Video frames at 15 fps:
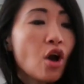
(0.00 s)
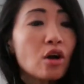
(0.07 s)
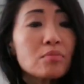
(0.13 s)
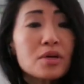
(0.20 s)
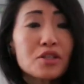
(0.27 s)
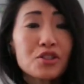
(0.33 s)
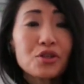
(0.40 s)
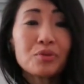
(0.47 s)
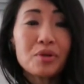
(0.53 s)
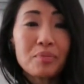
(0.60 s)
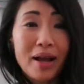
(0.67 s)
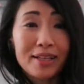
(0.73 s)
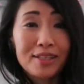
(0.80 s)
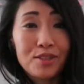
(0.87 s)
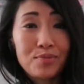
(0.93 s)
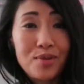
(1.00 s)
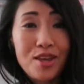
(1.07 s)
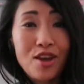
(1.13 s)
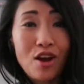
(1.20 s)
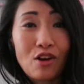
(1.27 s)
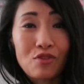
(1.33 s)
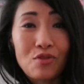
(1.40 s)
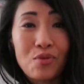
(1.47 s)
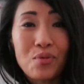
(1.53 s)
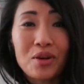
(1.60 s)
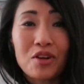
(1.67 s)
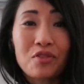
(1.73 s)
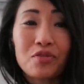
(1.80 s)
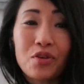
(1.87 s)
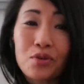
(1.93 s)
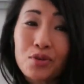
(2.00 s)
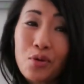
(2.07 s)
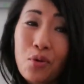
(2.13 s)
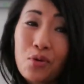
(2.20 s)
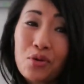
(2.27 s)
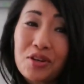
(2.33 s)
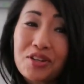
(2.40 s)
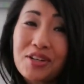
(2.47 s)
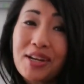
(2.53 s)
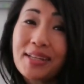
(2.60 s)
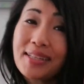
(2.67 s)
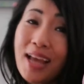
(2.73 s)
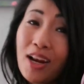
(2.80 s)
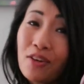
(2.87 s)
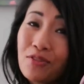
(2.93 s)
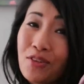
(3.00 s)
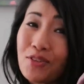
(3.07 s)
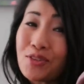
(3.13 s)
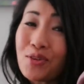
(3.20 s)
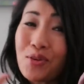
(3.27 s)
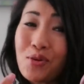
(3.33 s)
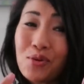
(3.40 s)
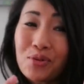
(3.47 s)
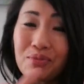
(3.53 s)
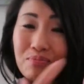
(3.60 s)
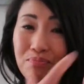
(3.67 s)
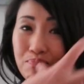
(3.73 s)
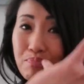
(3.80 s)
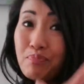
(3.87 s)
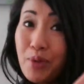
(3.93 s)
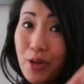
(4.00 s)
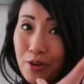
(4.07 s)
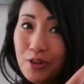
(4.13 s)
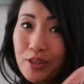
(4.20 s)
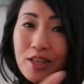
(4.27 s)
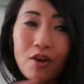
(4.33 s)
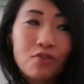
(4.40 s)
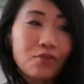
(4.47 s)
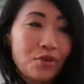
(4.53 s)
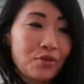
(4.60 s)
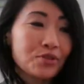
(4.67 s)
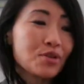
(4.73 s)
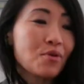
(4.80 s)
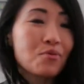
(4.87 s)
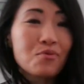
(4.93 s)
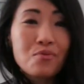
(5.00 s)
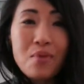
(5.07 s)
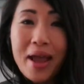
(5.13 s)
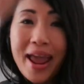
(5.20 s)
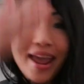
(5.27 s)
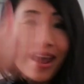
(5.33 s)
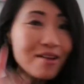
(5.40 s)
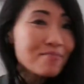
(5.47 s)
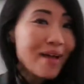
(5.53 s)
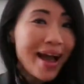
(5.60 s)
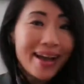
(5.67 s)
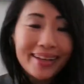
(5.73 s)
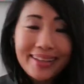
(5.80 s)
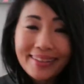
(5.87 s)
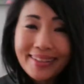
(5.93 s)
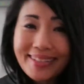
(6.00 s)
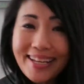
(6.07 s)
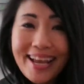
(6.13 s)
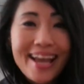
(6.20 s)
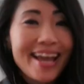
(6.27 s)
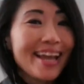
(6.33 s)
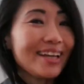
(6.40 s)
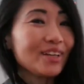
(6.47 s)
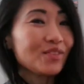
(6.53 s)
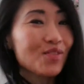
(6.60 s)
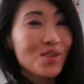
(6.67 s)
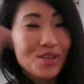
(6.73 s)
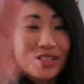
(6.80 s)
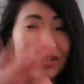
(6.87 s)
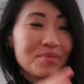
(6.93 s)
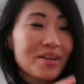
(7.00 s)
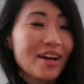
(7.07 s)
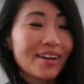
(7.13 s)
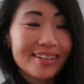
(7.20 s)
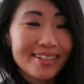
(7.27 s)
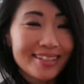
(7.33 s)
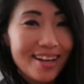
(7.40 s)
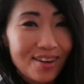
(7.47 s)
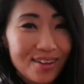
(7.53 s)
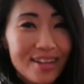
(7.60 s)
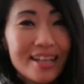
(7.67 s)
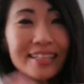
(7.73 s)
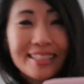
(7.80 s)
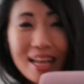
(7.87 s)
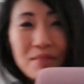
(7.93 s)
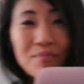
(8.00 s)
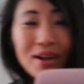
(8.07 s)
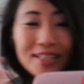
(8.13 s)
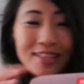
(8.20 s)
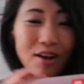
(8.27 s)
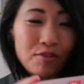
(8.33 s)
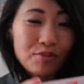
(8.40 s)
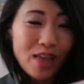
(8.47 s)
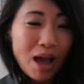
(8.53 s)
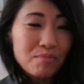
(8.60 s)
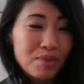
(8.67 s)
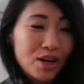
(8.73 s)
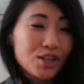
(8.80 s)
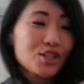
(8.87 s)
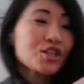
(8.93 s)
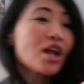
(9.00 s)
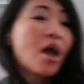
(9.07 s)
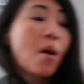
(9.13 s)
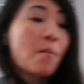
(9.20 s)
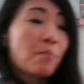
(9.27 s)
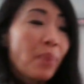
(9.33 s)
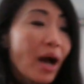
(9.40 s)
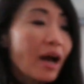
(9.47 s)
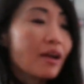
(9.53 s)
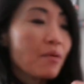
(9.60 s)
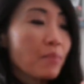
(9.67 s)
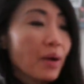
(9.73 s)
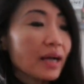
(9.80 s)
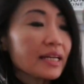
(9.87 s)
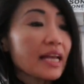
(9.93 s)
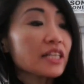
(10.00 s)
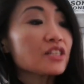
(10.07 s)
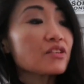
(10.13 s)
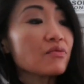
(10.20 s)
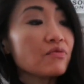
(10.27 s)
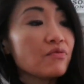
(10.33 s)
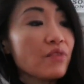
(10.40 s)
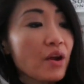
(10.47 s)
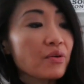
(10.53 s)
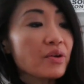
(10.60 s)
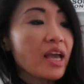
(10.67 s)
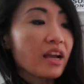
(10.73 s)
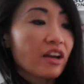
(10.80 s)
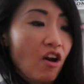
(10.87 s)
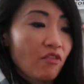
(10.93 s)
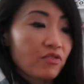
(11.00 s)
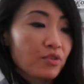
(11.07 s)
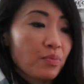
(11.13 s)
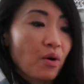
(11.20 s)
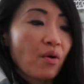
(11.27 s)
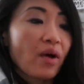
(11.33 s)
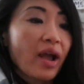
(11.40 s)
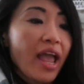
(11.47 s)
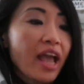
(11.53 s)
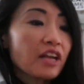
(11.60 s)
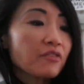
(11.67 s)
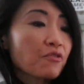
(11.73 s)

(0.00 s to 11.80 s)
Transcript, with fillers: Almost reminds me of one of those older telephones or old, bigger cell phones way back in the day. Of course, I'm not going to date myself that much, but it's very comfortable. And